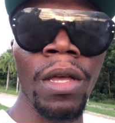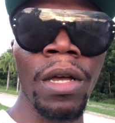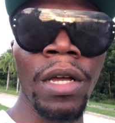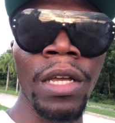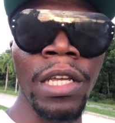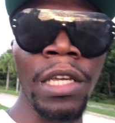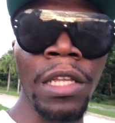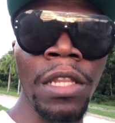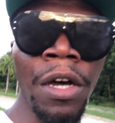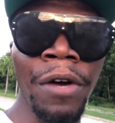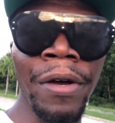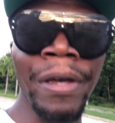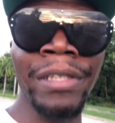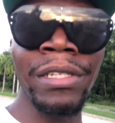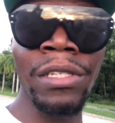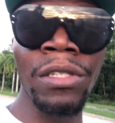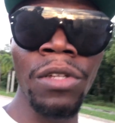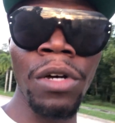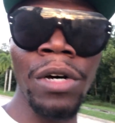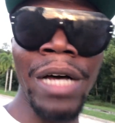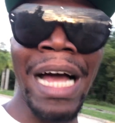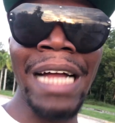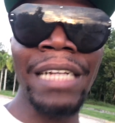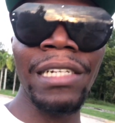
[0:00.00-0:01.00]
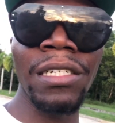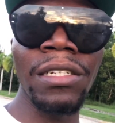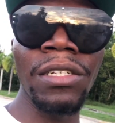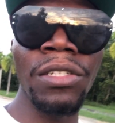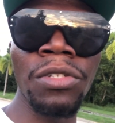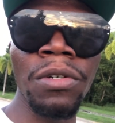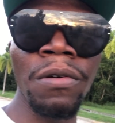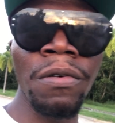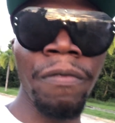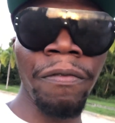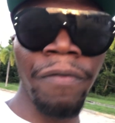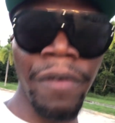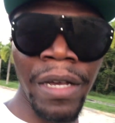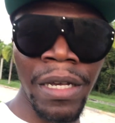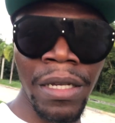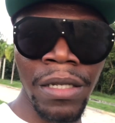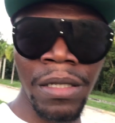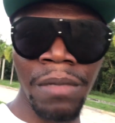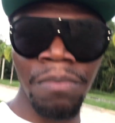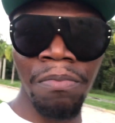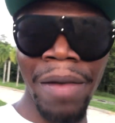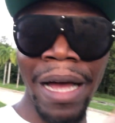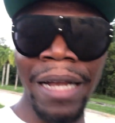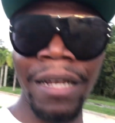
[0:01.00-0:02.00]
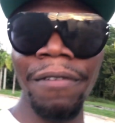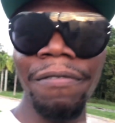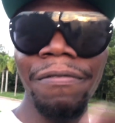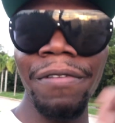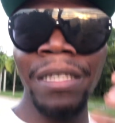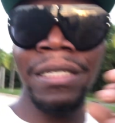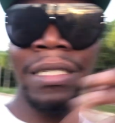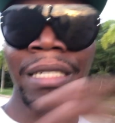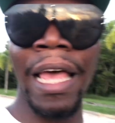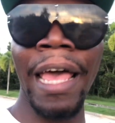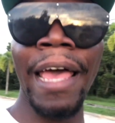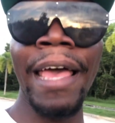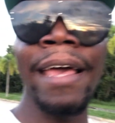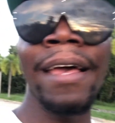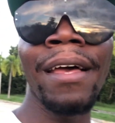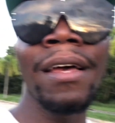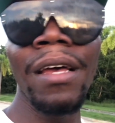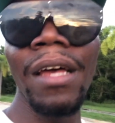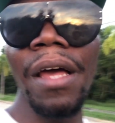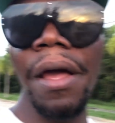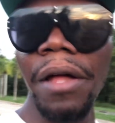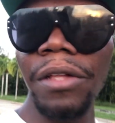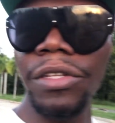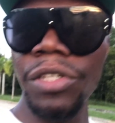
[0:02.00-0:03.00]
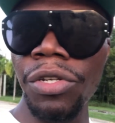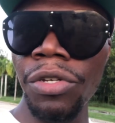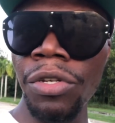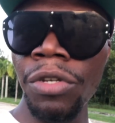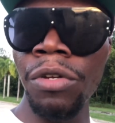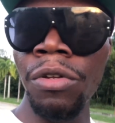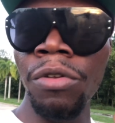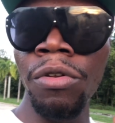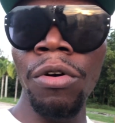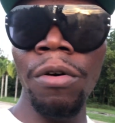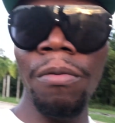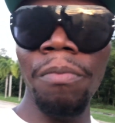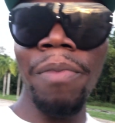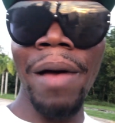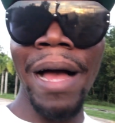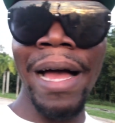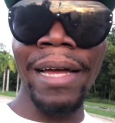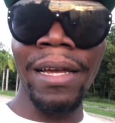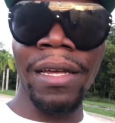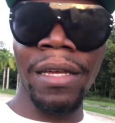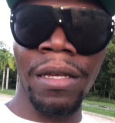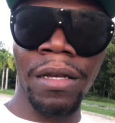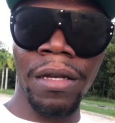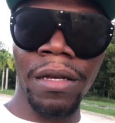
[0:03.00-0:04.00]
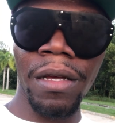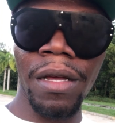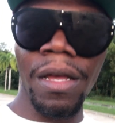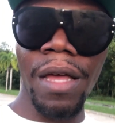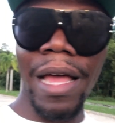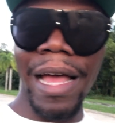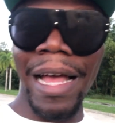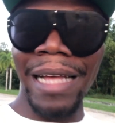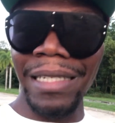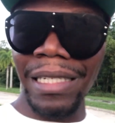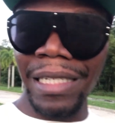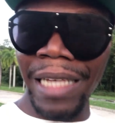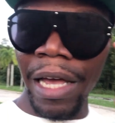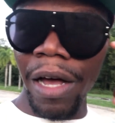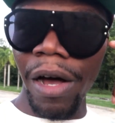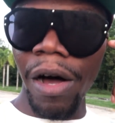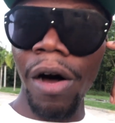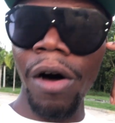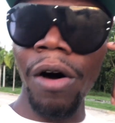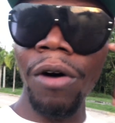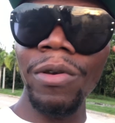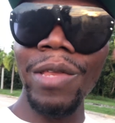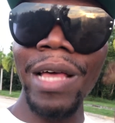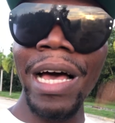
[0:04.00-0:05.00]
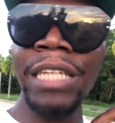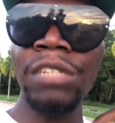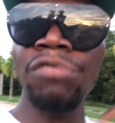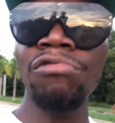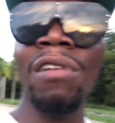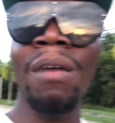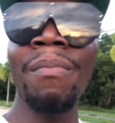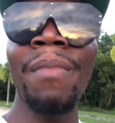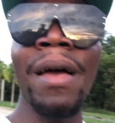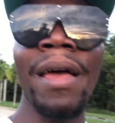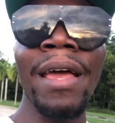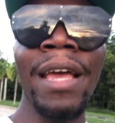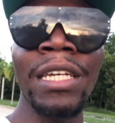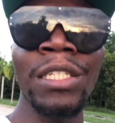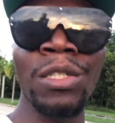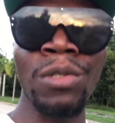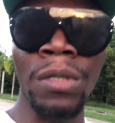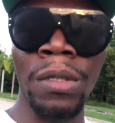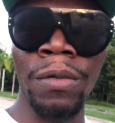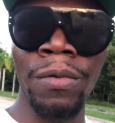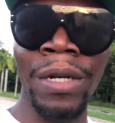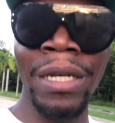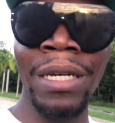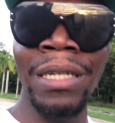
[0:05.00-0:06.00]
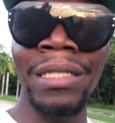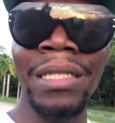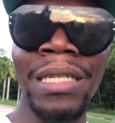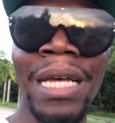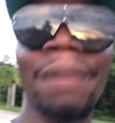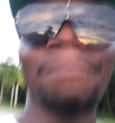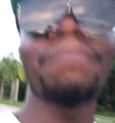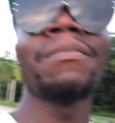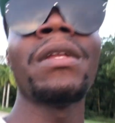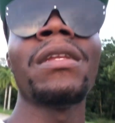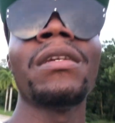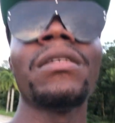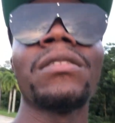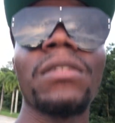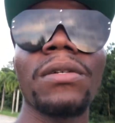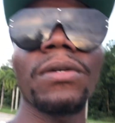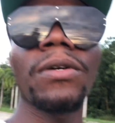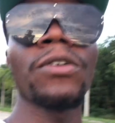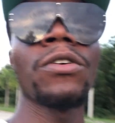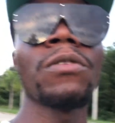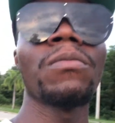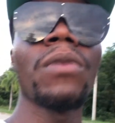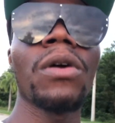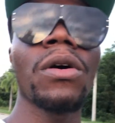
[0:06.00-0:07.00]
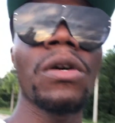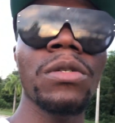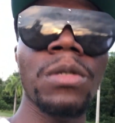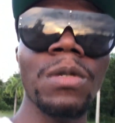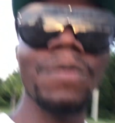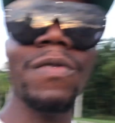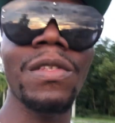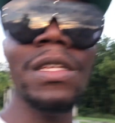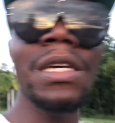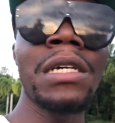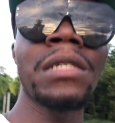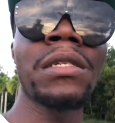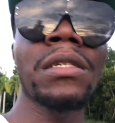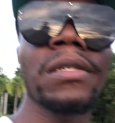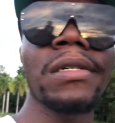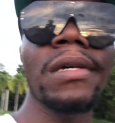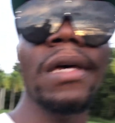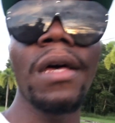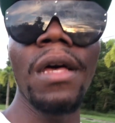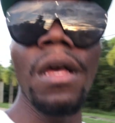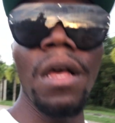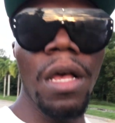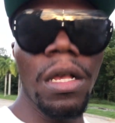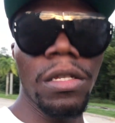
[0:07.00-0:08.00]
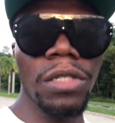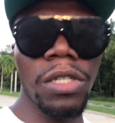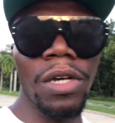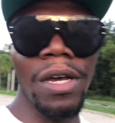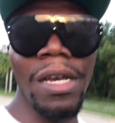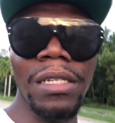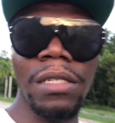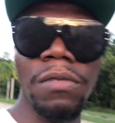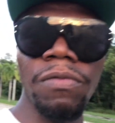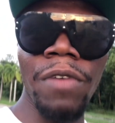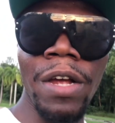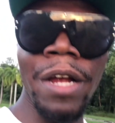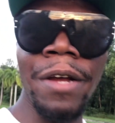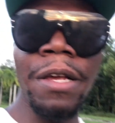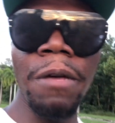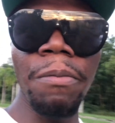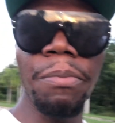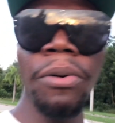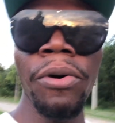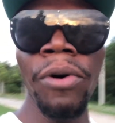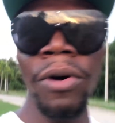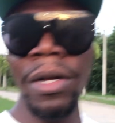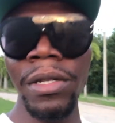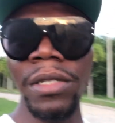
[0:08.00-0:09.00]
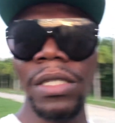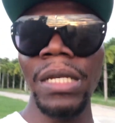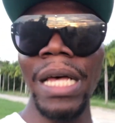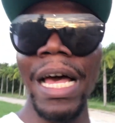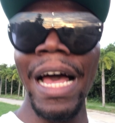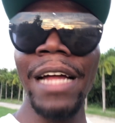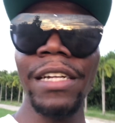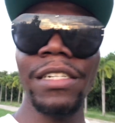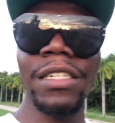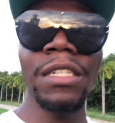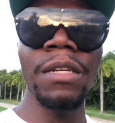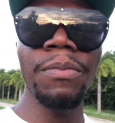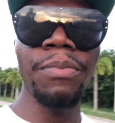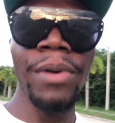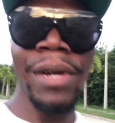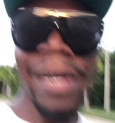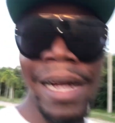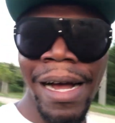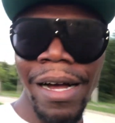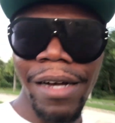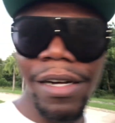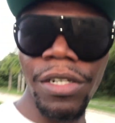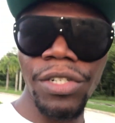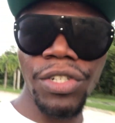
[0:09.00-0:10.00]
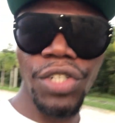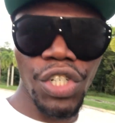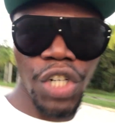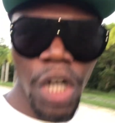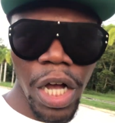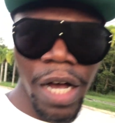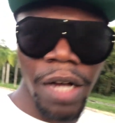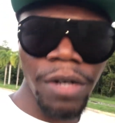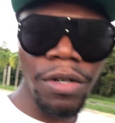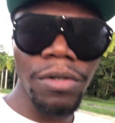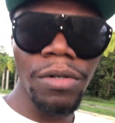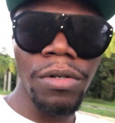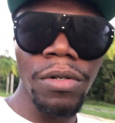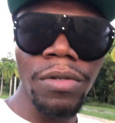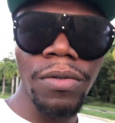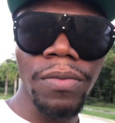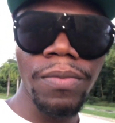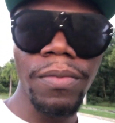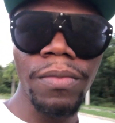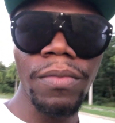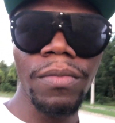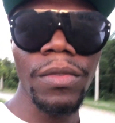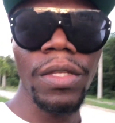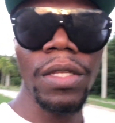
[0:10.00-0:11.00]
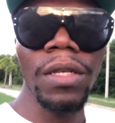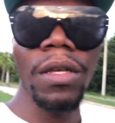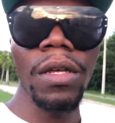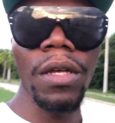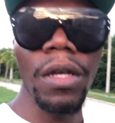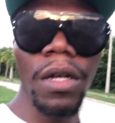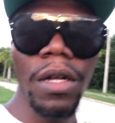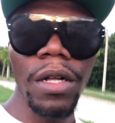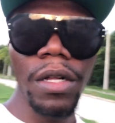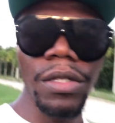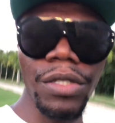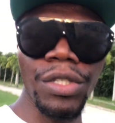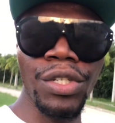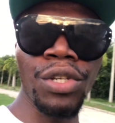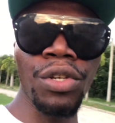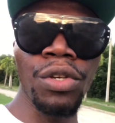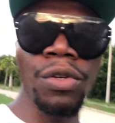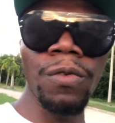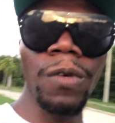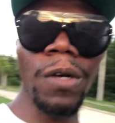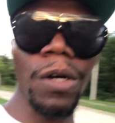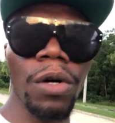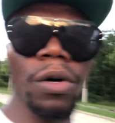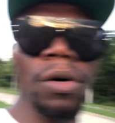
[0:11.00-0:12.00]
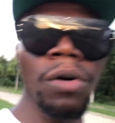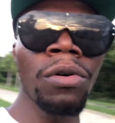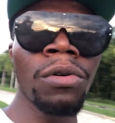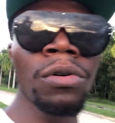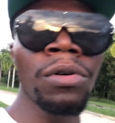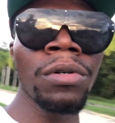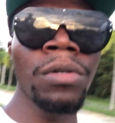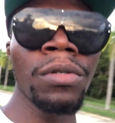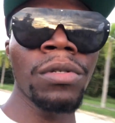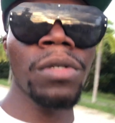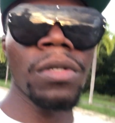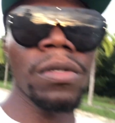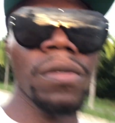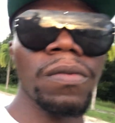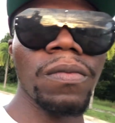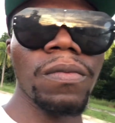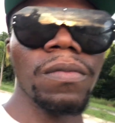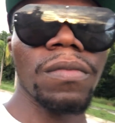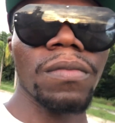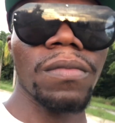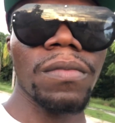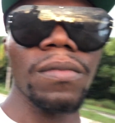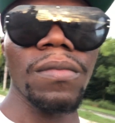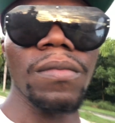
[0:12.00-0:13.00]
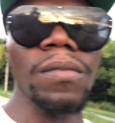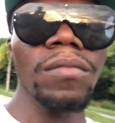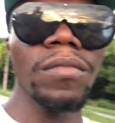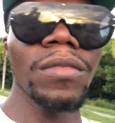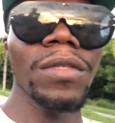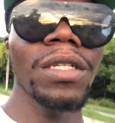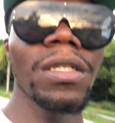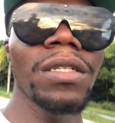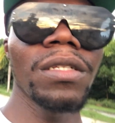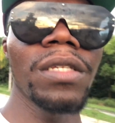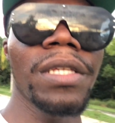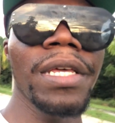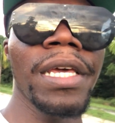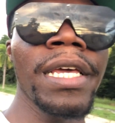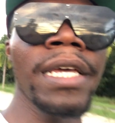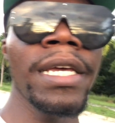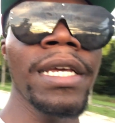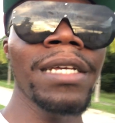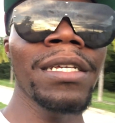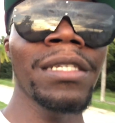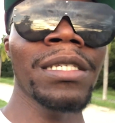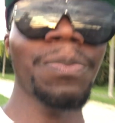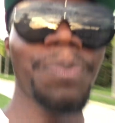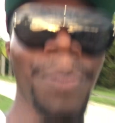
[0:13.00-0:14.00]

You know, it's not actually till things manifest here till you look back and say, oh, that's why my ears were ringing 10 minutes ago because of this. So it's very important to actually bring out a journal to record these